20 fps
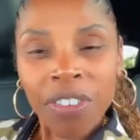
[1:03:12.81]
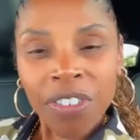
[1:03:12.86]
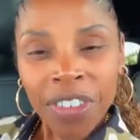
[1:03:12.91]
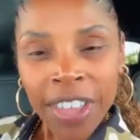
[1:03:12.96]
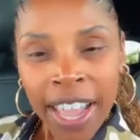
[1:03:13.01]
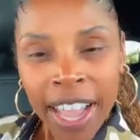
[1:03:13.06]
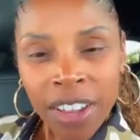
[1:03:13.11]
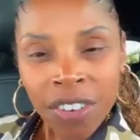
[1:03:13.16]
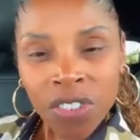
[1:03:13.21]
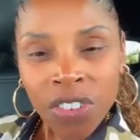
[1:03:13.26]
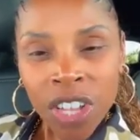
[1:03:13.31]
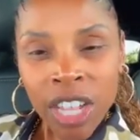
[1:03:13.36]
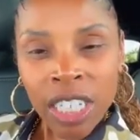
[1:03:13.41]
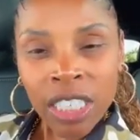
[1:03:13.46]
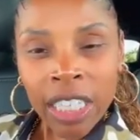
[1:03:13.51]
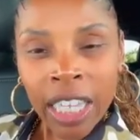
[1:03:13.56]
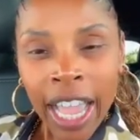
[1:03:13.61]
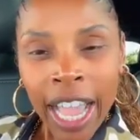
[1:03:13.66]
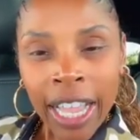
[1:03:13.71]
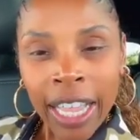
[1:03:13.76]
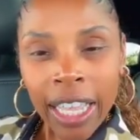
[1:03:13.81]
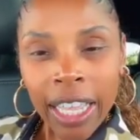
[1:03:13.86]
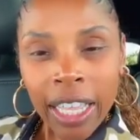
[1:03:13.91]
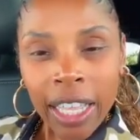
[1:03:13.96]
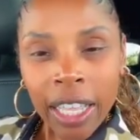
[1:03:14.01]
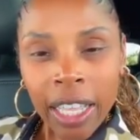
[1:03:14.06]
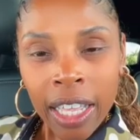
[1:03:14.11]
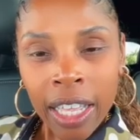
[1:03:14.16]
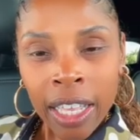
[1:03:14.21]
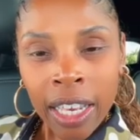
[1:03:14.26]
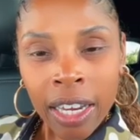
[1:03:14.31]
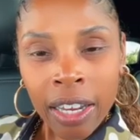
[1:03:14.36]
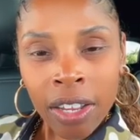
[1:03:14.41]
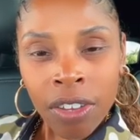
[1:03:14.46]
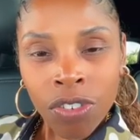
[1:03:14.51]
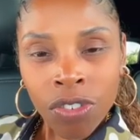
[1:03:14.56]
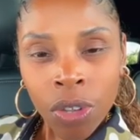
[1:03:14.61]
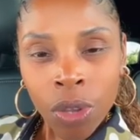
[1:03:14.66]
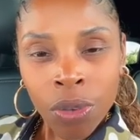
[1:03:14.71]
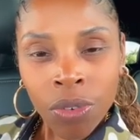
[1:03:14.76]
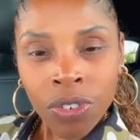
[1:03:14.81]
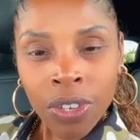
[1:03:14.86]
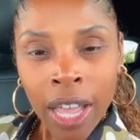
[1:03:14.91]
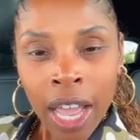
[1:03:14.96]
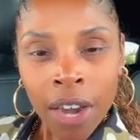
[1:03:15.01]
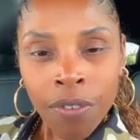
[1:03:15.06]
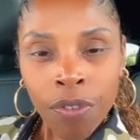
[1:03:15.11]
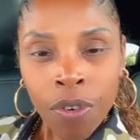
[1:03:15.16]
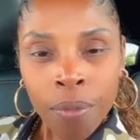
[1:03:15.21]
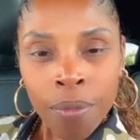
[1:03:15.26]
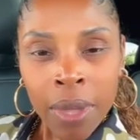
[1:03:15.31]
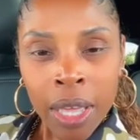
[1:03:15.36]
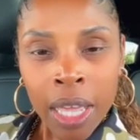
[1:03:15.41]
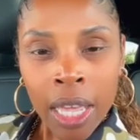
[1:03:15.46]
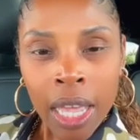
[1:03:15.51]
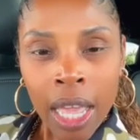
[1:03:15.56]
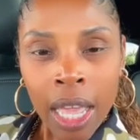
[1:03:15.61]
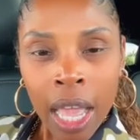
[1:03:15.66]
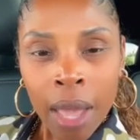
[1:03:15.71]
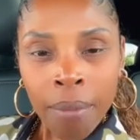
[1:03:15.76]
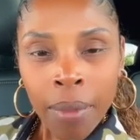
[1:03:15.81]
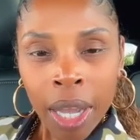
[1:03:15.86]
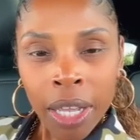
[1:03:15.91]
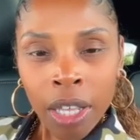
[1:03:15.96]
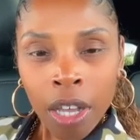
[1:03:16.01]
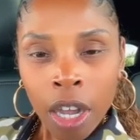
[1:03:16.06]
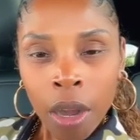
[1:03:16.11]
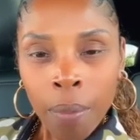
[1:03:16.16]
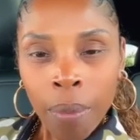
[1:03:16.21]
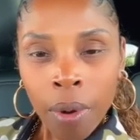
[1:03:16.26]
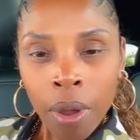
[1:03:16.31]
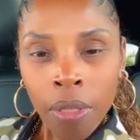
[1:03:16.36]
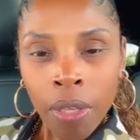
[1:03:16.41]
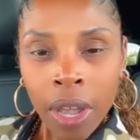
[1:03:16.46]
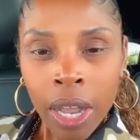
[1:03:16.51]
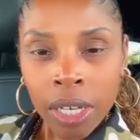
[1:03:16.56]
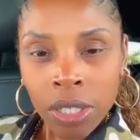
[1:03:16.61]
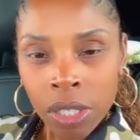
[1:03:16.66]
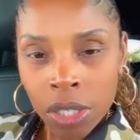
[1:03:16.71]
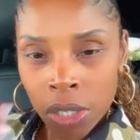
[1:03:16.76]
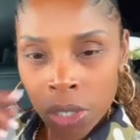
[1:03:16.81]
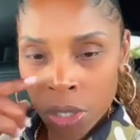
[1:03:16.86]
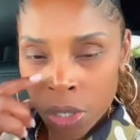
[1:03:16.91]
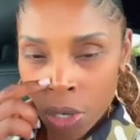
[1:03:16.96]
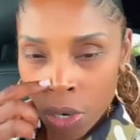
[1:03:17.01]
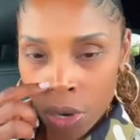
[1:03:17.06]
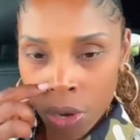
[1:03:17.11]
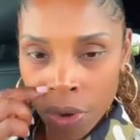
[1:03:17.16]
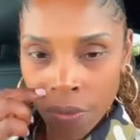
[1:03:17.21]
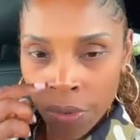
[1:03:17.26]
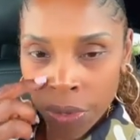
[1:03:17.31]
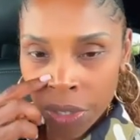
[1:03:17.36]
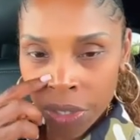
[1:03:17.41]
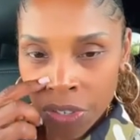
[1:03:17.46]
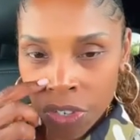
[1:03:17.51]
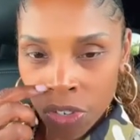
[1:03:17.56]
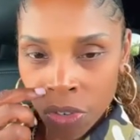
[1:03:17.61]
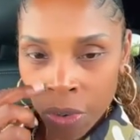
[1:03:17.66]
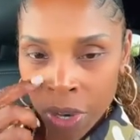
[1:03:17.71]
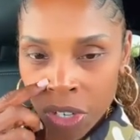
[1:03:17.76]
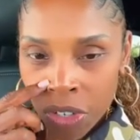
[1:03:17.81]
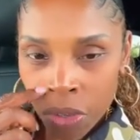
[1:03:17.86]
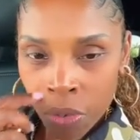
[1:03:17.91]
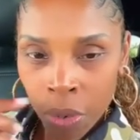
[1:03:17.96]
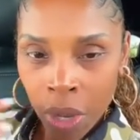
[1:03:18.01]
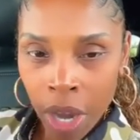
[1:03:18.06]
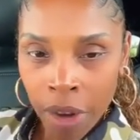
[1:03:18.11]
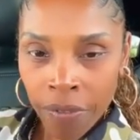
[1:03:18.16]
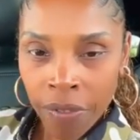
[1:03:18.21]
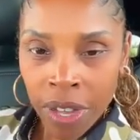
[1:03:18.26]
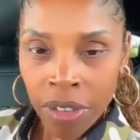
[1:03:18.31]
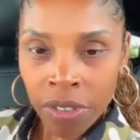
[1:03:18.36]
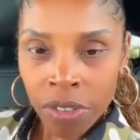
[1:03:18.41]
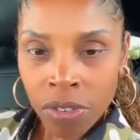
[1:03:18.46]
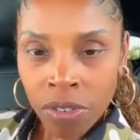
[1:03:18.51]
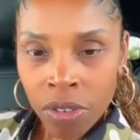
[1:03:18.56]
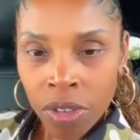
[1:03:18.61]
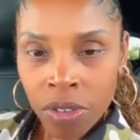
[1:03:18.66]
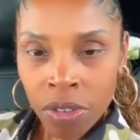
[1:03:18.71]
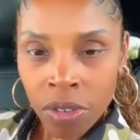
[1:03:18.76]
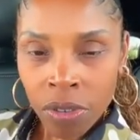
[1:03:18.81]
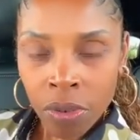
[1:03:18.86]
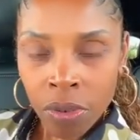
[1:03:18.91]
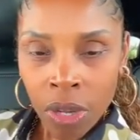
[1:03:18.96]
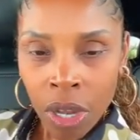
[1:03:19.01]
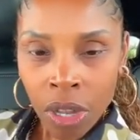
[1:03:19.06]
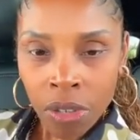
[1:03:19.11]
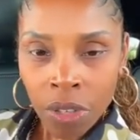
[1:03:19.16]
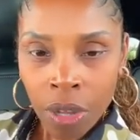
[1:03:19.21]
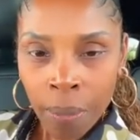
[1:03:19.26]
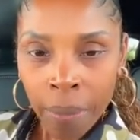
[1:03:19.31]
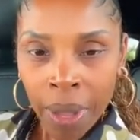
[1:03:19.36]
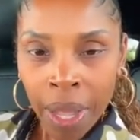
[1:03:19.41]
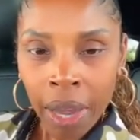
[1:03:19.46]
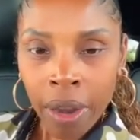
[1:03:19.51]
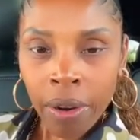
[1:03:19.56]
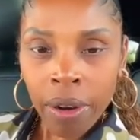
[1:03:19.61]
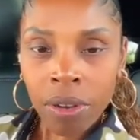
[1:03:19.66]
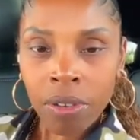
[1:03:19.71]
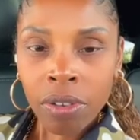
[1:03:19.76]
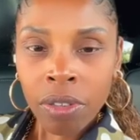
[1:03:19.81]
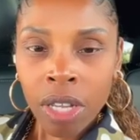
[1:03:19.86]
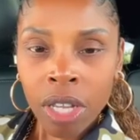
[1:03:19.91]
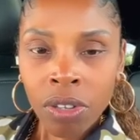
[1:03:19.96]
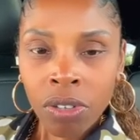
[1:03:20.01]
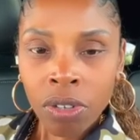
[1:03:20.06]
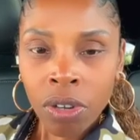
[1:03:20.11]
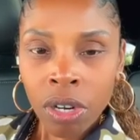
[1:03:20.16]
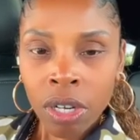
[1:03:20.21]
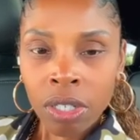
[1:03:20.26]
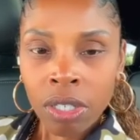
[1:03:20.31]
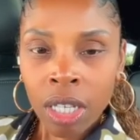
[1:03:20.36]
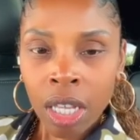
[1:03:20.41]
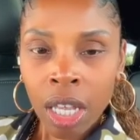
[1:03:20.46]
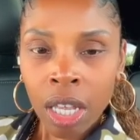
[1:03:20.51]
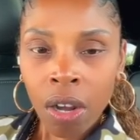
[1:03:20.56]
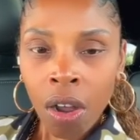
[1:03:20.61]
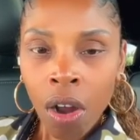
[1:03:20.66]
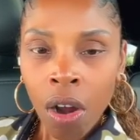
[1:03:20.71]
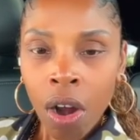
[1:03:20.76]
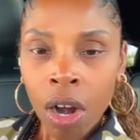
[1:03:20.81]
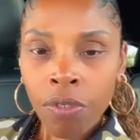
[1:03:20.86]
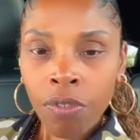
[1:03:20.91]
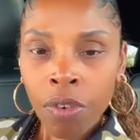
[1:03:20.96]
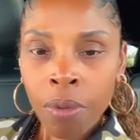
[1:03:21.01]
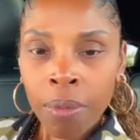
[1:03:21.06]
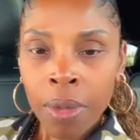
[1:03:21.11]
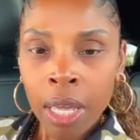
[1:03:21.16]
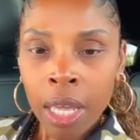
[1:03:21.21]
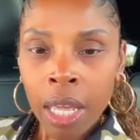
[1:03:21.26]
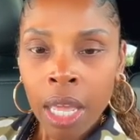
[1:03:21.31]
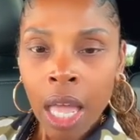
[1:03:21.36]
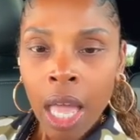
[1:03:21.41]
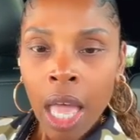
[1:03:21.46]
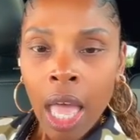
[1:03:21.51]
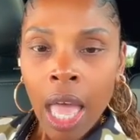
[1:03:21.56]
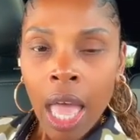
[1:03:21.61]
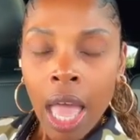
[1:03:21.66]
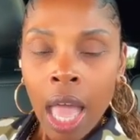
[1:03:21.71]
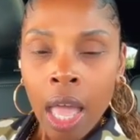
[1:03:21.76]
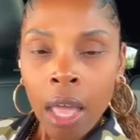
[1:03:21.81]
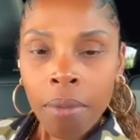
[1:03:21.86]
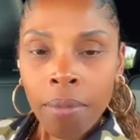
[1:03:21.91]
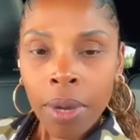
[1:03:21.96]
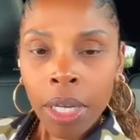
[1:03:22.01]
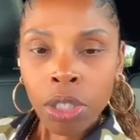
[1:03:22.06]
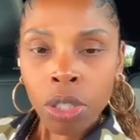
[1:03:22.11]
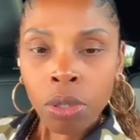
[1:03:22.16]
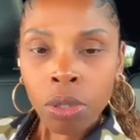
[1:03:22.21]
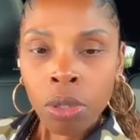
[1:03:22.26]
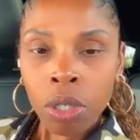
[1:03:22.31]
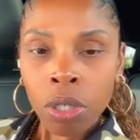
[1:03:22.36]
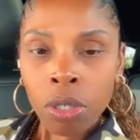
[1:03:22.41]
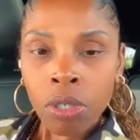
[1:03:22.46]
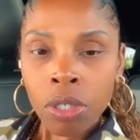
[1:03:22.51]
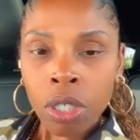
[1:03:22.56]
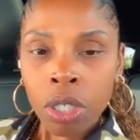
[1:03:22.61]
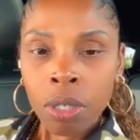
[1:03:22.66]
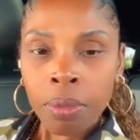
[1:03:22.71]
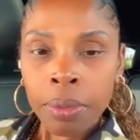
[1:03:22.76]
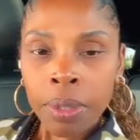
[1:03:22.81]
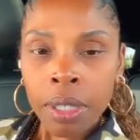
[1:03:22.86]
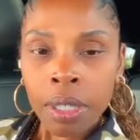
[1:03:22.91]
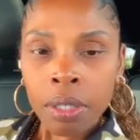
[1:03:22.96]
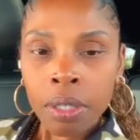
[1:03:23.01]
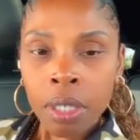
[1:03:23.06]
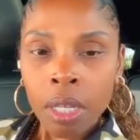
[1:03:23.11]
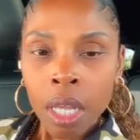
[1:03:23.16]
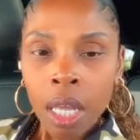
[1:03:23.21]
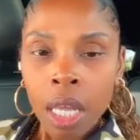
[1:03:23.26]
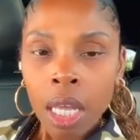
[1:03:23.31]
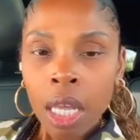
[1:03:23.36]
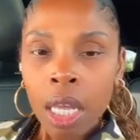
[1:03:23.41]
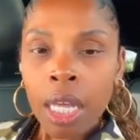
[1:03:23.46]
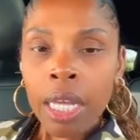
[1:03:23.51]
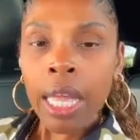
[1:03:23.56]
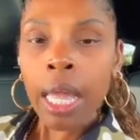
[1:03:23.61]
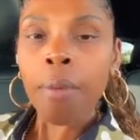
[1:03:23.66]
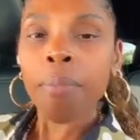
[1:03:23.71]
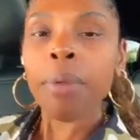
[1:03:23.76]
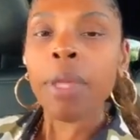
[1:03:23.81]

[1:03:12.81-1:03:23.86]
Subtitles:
Sam says, like, it is so sad for me and my younger brother and sister for the situation we are facing since we lost our parents. Things started to get hard for me and my two little siblings here in